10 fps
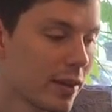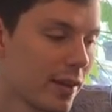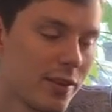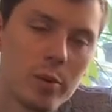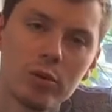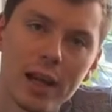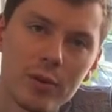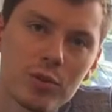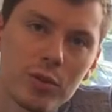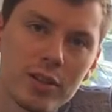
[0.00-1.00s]
And they were
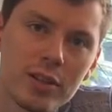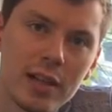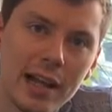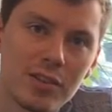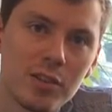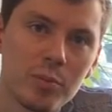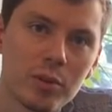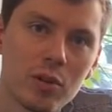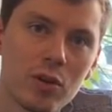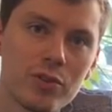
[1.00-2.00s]
allowed to write in Latin
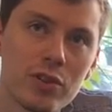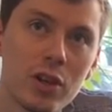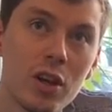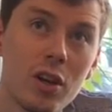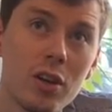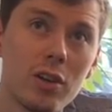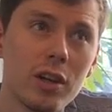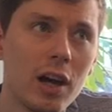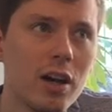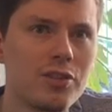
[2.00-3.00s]
because
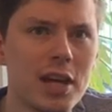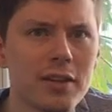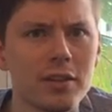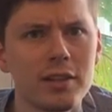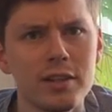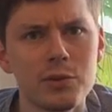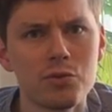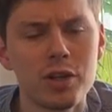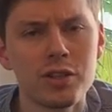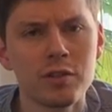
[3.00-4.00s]
uh, technically it was
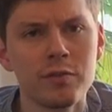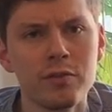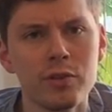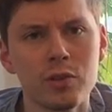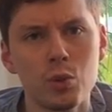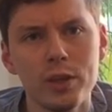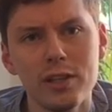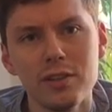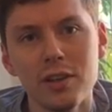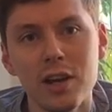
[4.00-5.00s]
writing for the
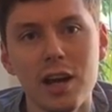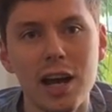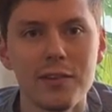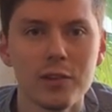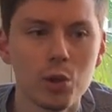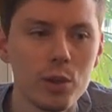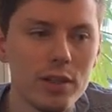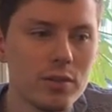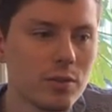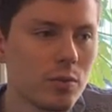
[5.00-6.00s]
Queen, and the
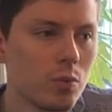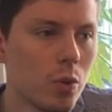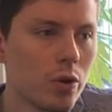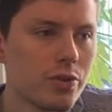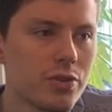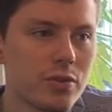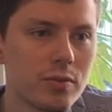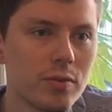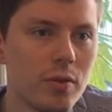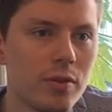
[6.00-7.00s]
Queen was
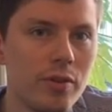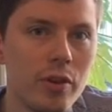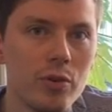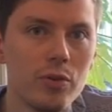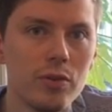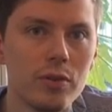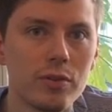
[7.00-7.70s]
known